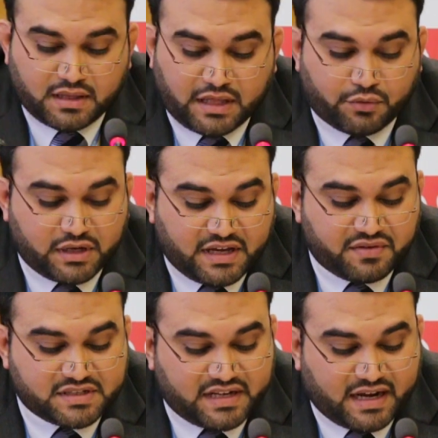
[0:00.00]
They will give
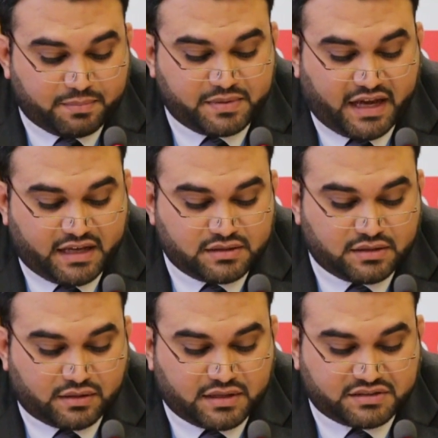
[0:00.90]
us an update
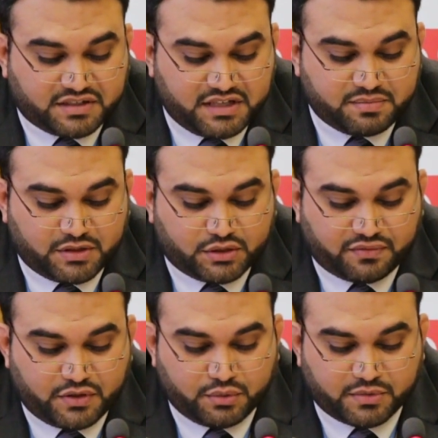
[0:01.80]
on the treatment
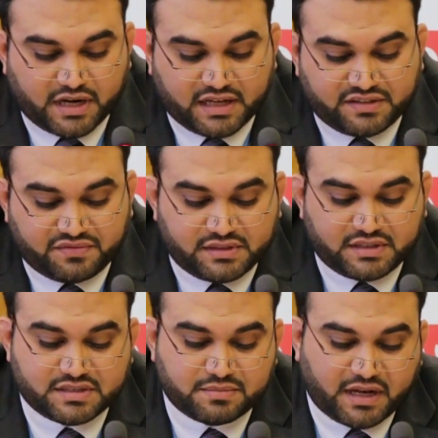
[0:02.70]
of human rights
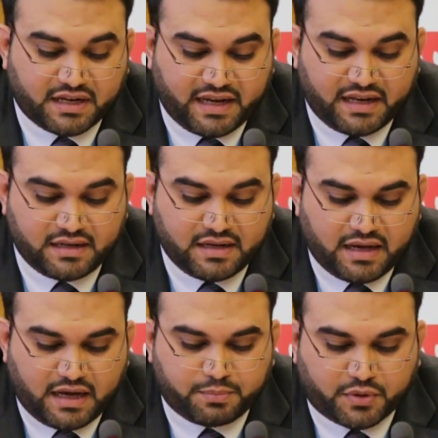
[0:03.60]
defenders in Bahrain
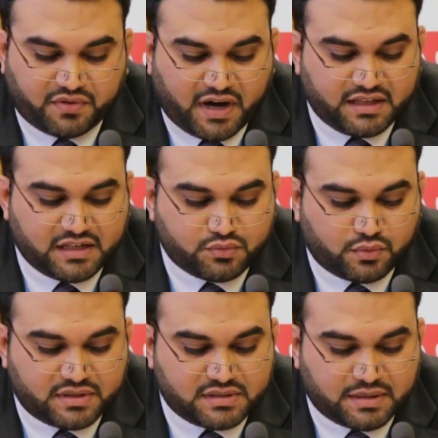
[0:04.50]
and provide us
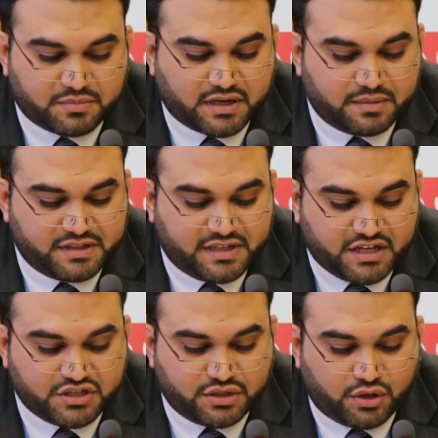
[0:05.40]
with some
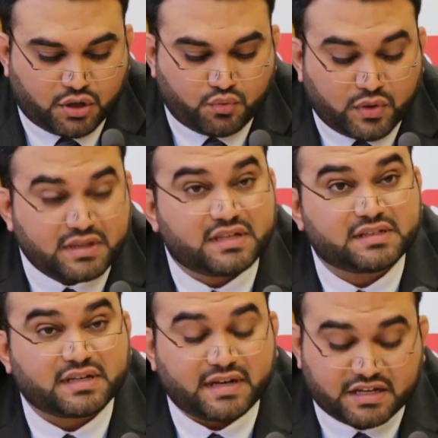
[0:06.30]
recommendation on what the
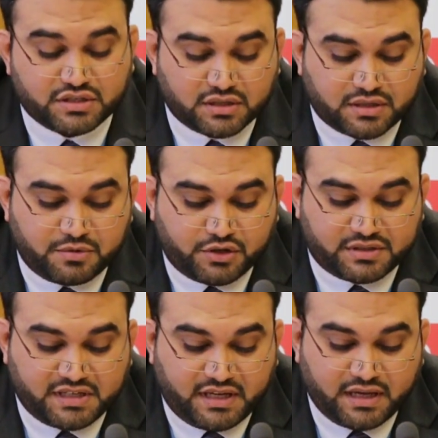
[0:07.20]
international
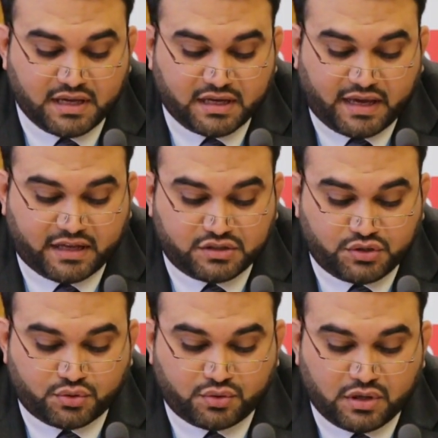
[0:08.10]
community can
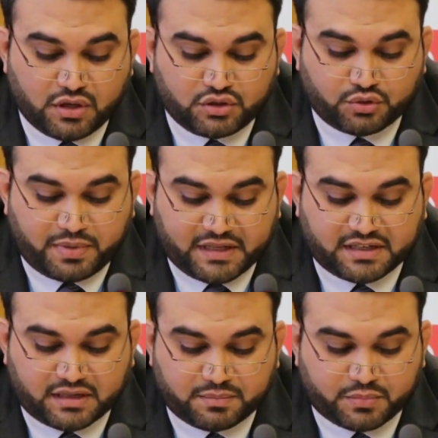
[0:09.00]
do to
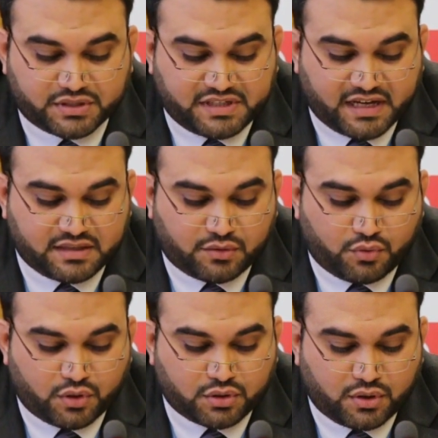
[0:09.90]
better protect the
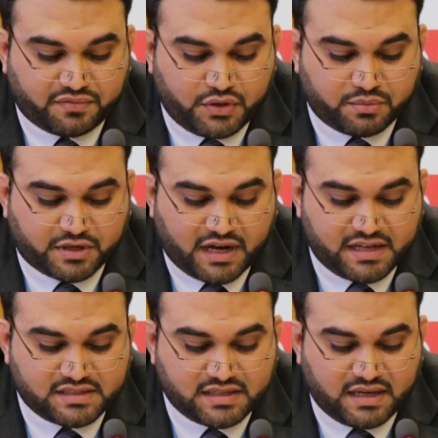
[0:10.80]
work of human
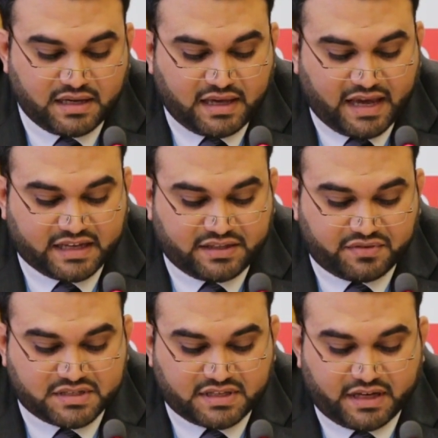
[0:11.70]
rights
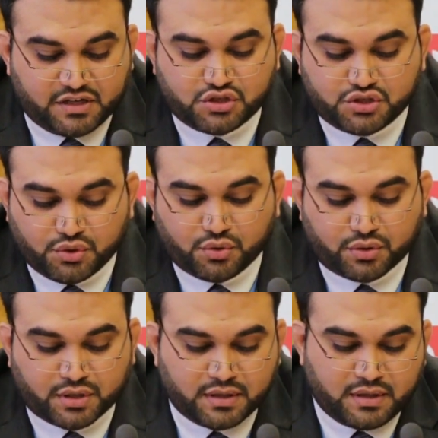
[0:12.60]
activists and
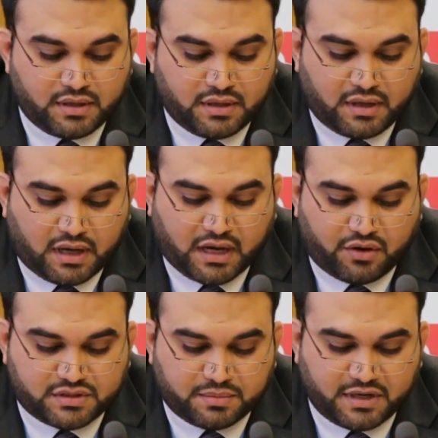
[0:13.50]
ensure
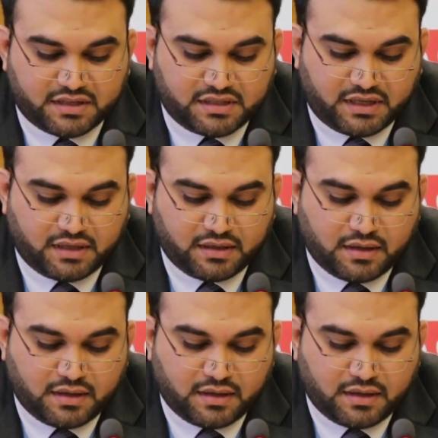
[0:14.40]
accountability